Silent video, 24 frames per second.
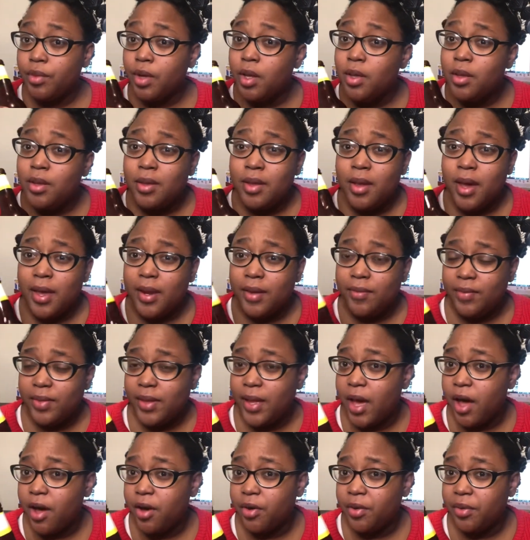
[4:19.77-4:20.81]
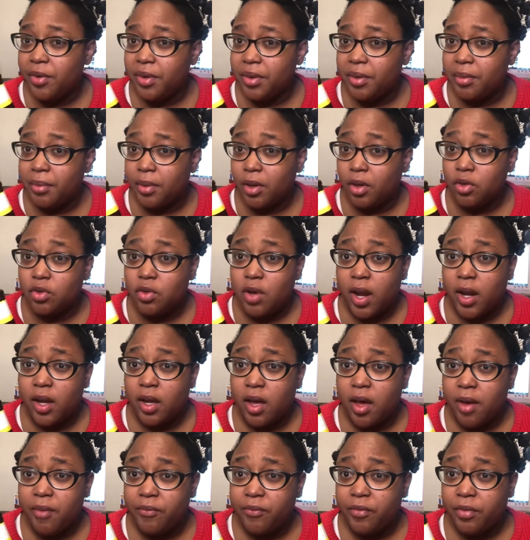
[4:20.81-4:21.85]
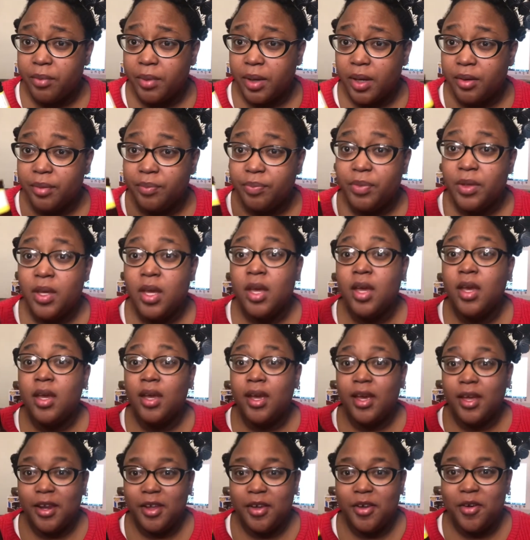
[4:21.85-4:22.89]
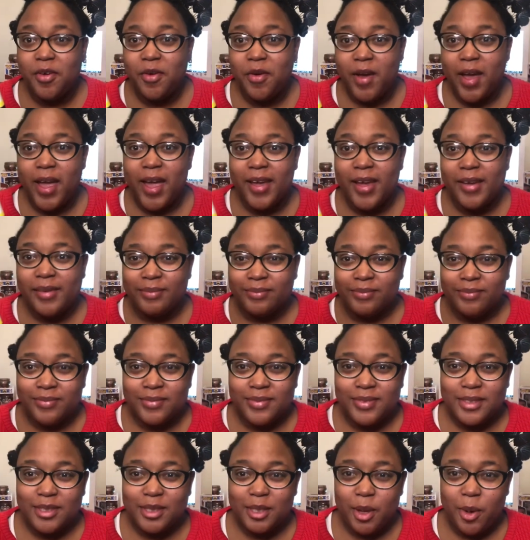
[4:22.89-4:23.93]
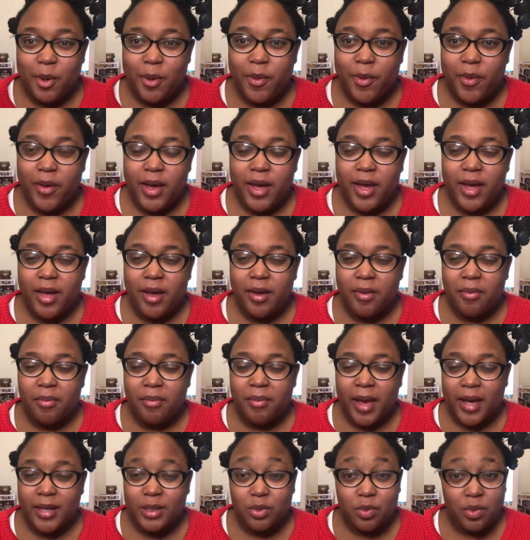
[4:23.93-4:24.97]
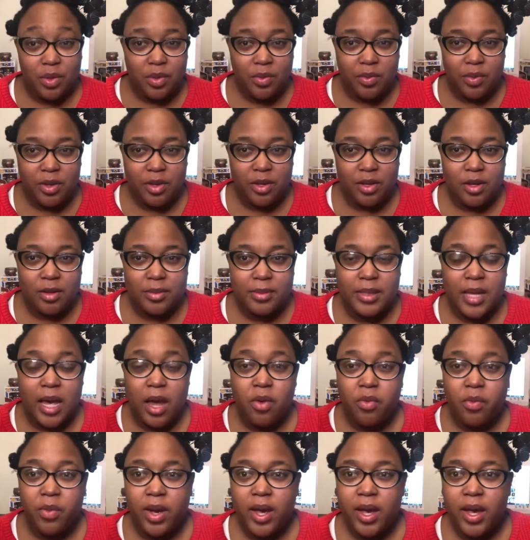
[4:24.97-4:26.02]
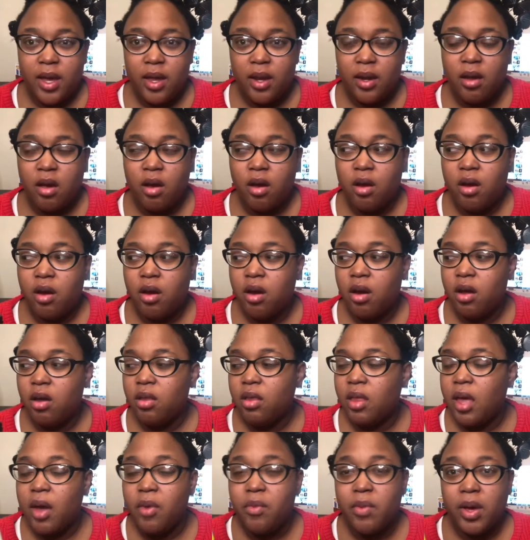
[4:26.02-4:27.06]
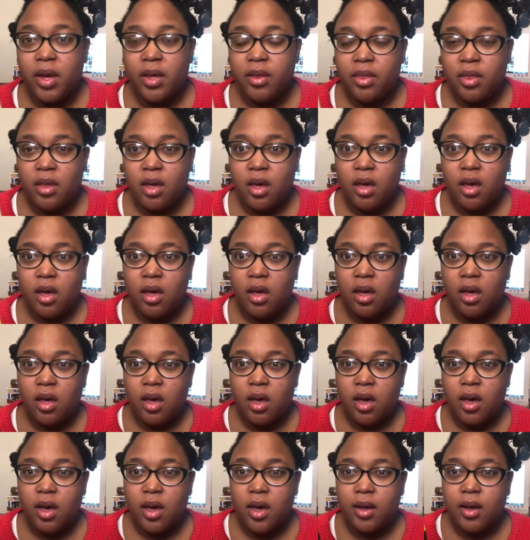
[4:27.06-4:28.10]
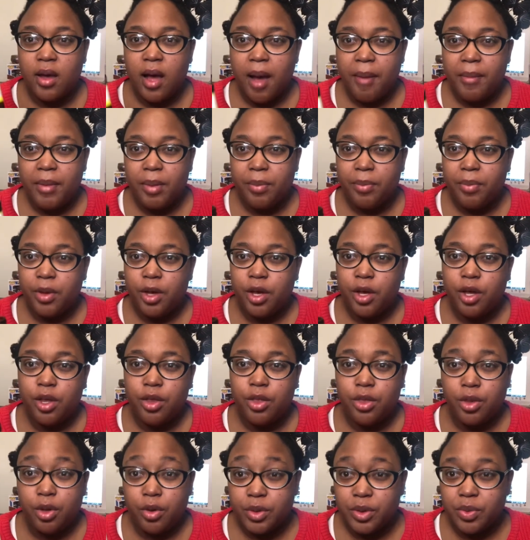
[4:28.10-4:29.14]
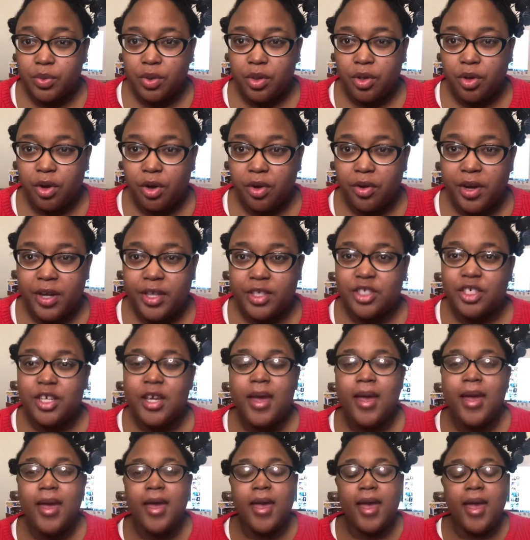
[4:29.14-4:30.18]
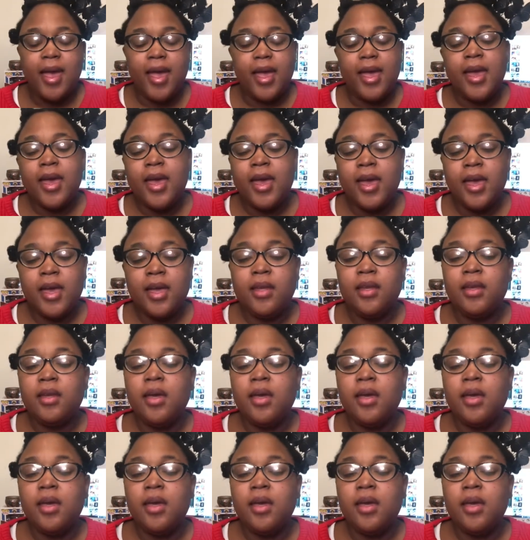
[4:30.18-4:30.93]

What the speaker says: Not even the algorithm gonna try and come for me. Anyway, so back to RiRi Williams. I read the comic book Those with Courage, and